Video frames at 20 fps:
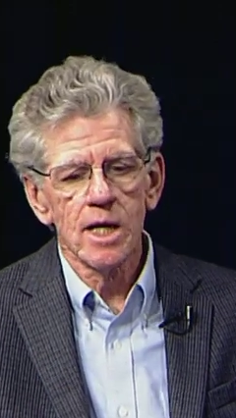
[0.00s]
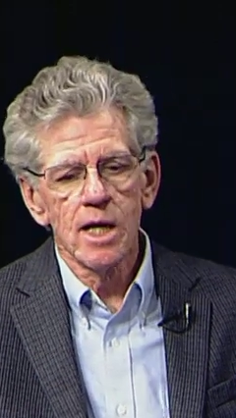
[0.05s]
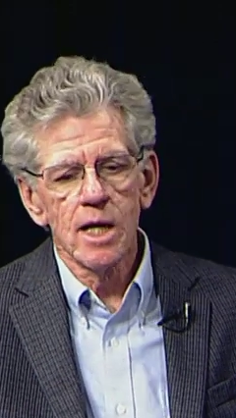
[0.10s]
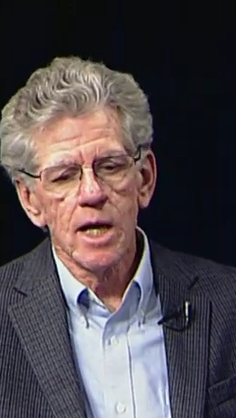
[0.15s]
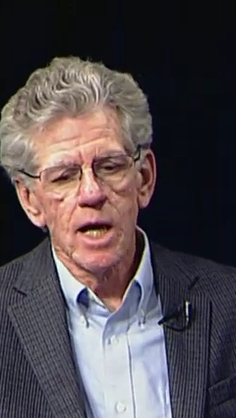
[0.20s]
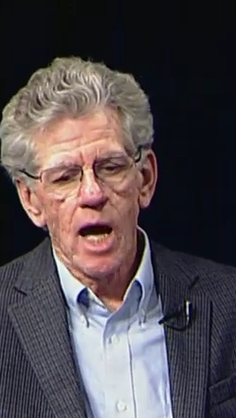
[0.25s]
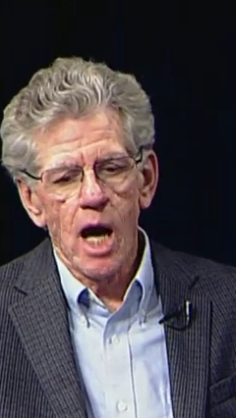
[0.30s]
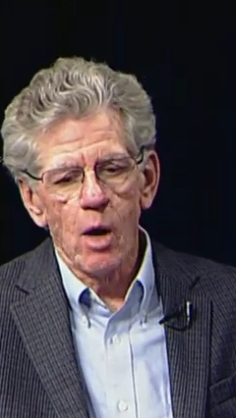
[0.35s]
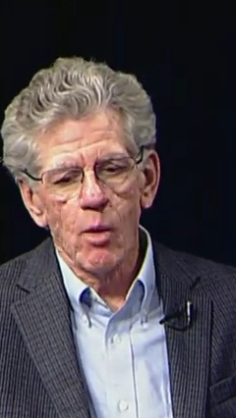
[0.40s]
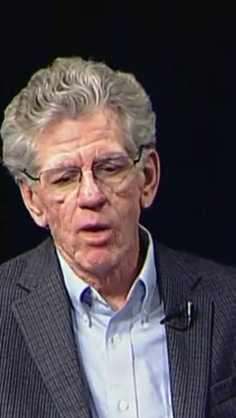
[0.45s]

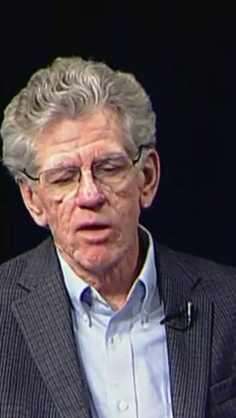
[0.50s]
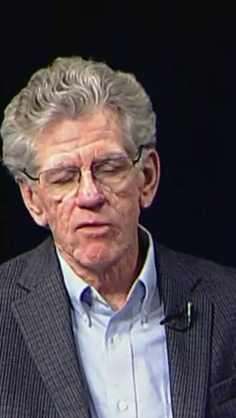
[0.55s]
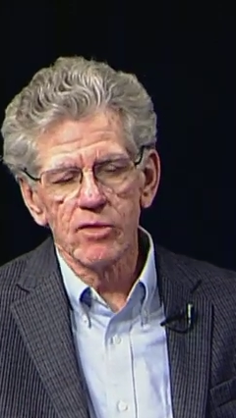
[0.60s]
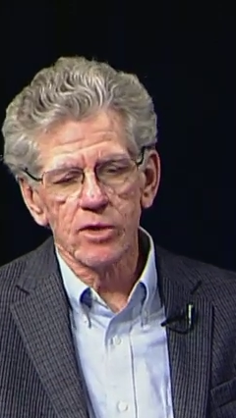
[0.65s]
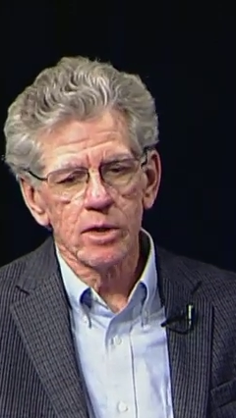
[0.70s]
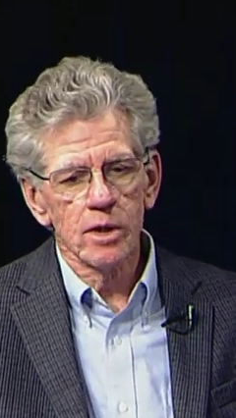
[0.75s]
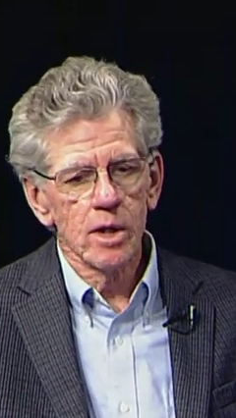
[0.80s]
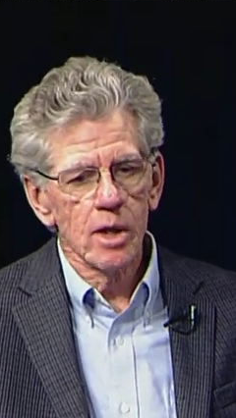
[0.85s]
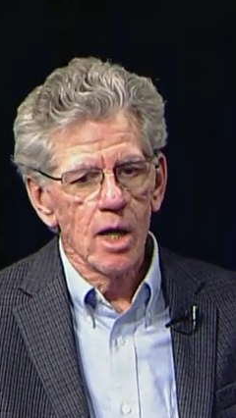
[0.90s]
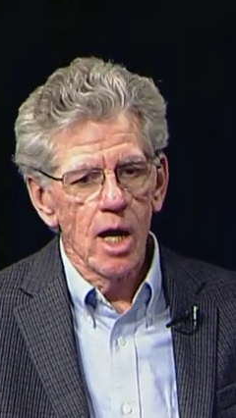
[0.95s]
However,
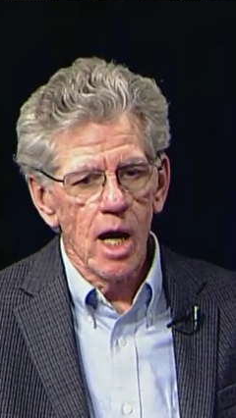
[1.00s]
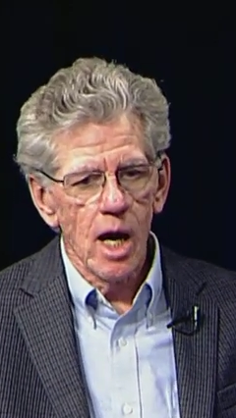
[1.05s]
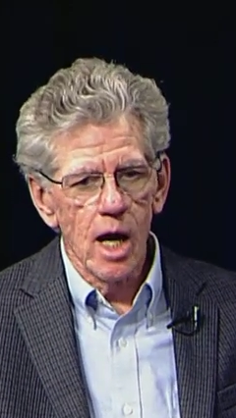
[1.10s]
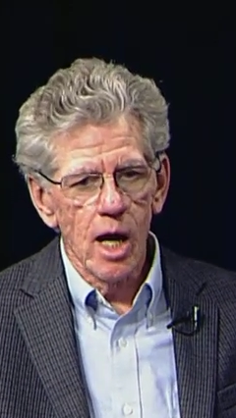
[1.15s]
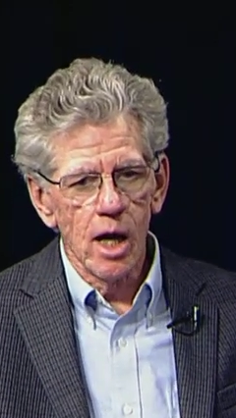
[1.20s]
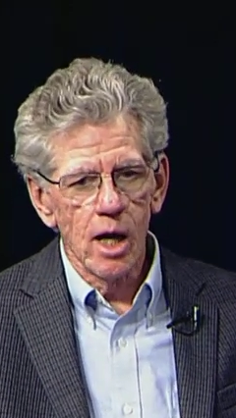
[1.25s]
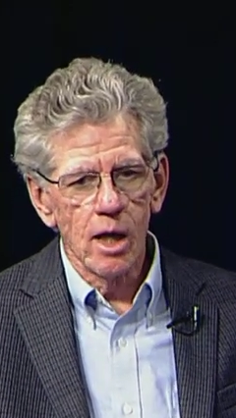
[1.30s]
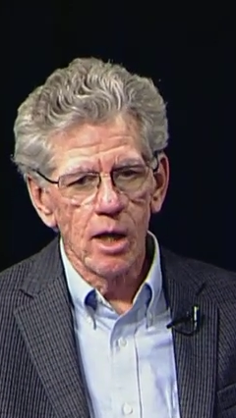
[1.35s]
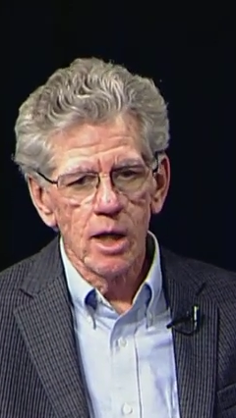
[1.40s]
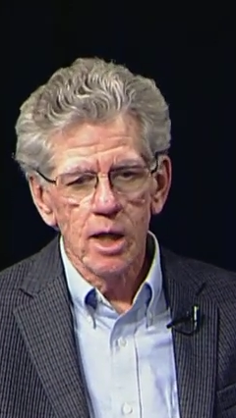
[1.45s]

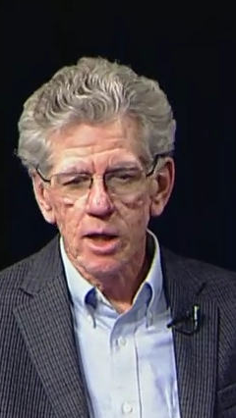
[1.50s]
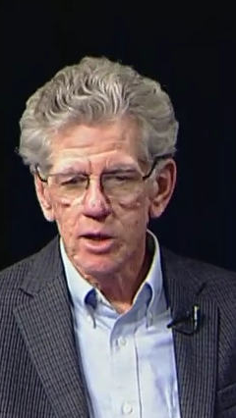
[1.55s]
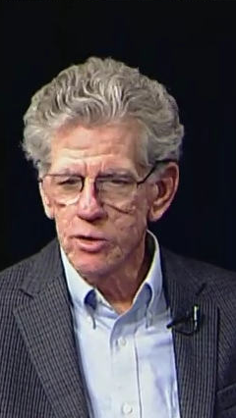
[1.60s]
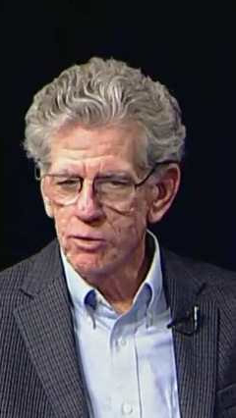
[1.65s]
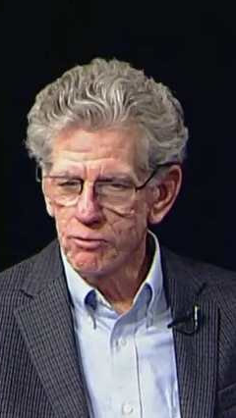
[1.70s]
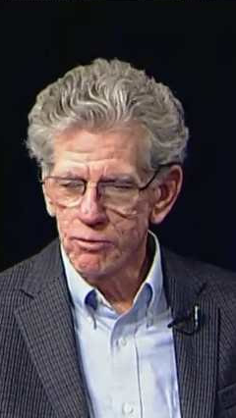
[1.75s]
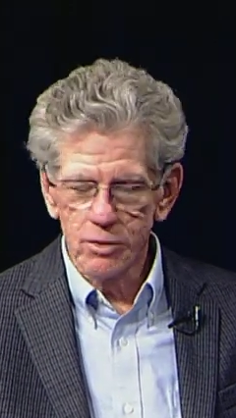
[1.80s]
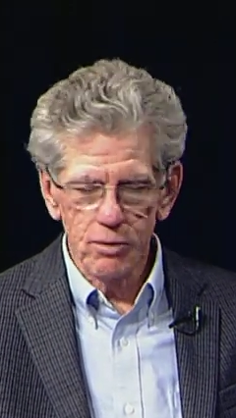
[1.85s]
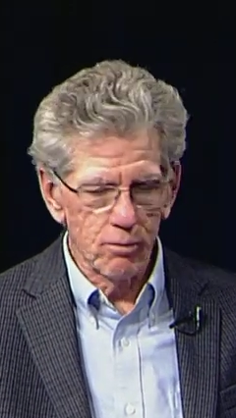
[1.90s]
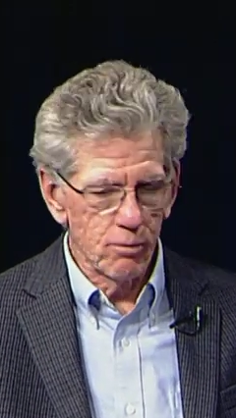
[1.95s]

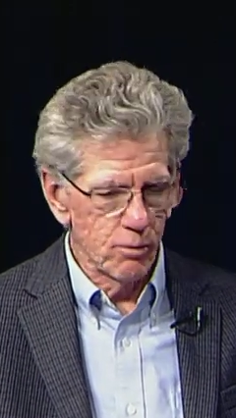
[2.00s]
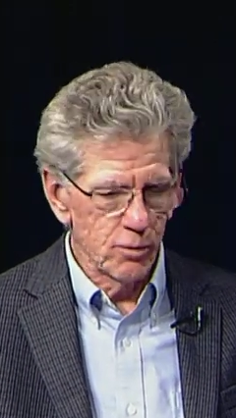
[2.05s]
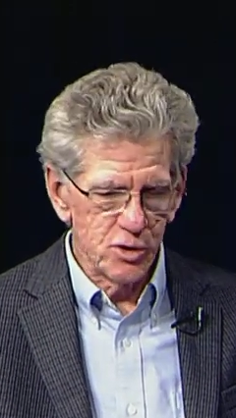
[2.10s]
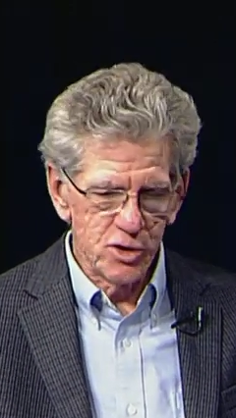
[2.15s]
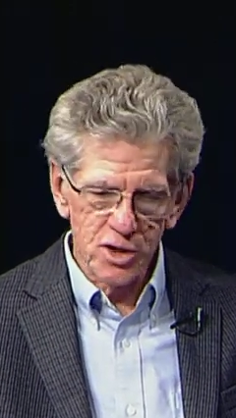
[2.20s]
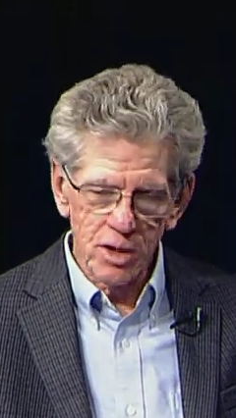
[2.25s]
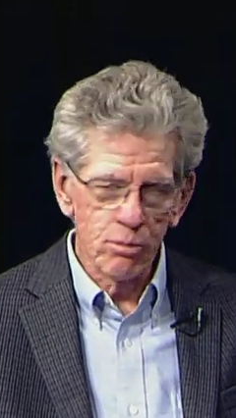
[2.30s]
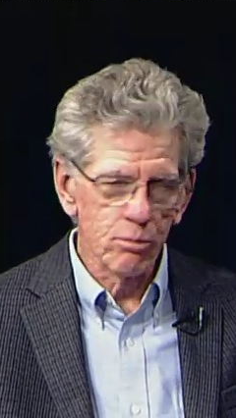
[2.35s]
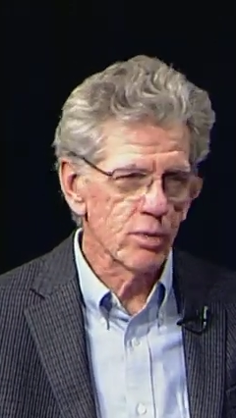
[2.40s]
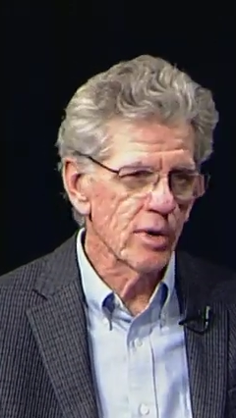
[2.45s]

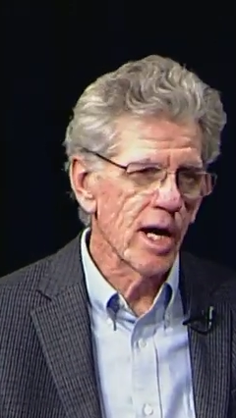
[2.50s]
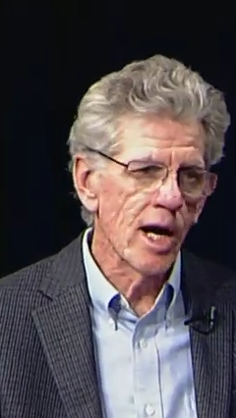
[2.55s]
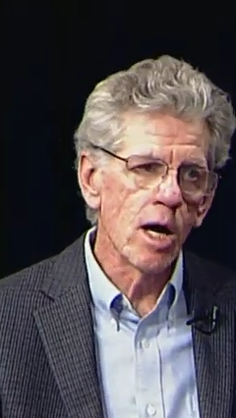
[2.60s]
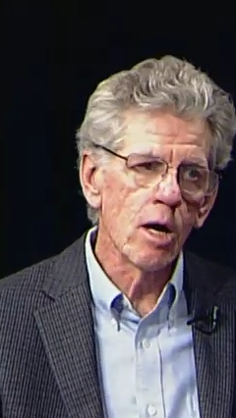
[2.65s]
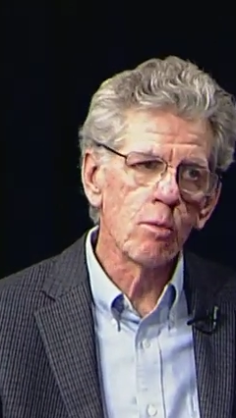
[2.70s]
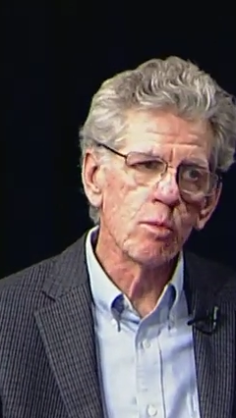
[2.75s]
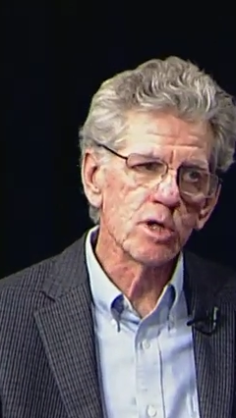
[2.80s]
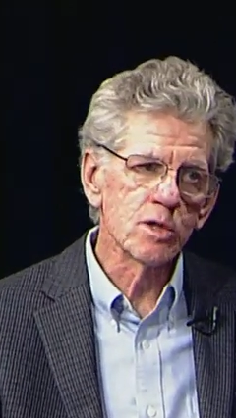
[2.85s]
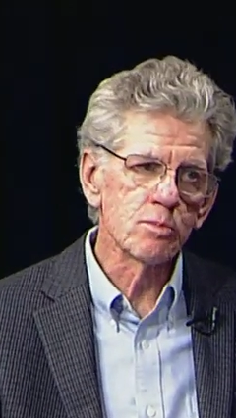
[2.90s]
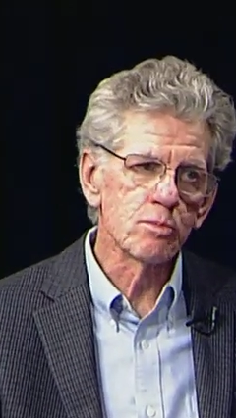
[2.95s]
Jim Brown
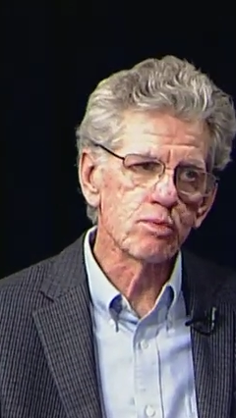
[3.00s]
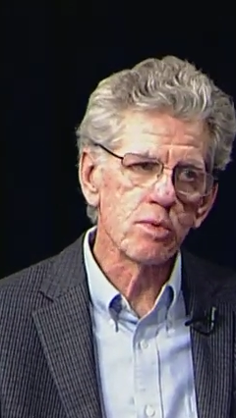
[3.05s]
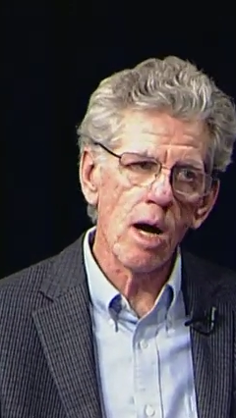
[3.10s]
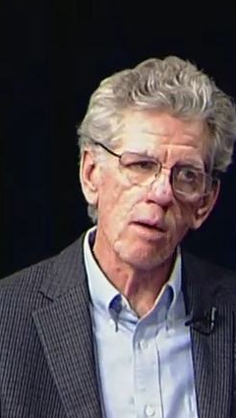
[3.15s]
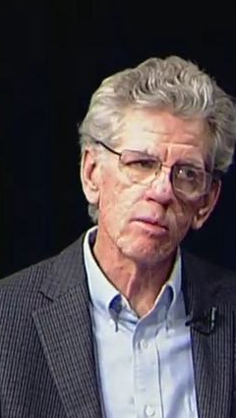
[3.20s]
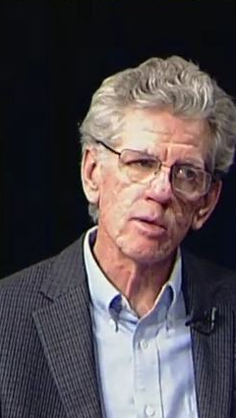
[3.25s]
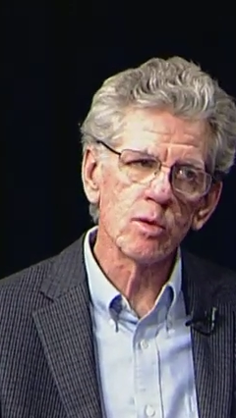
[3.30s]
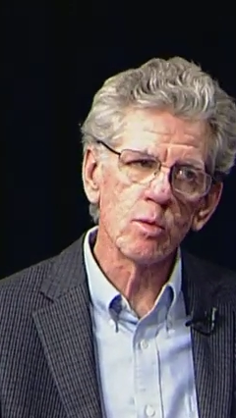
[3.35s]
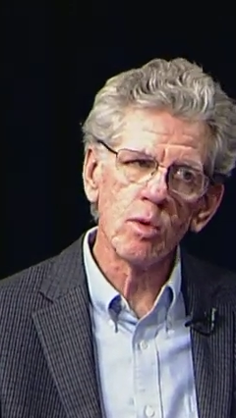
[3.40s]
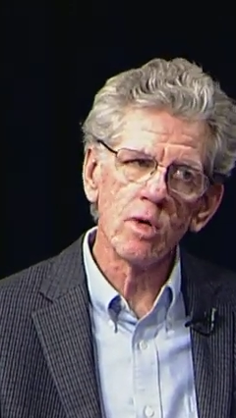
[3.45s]
was
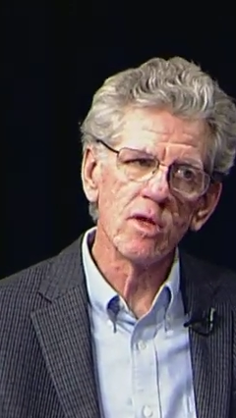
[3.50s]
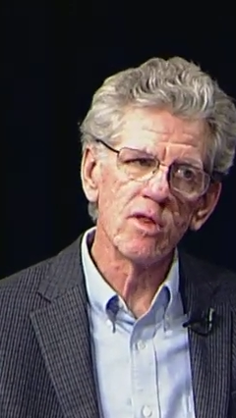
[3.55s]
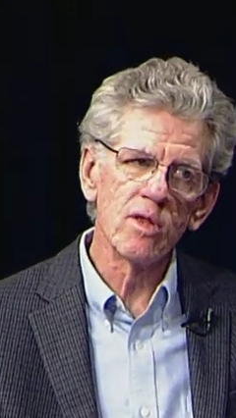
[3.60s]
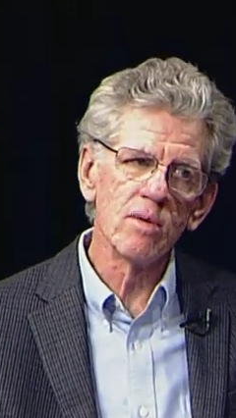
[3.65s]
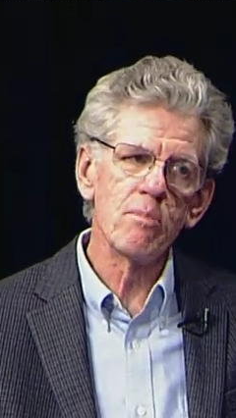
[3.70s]
probably one of the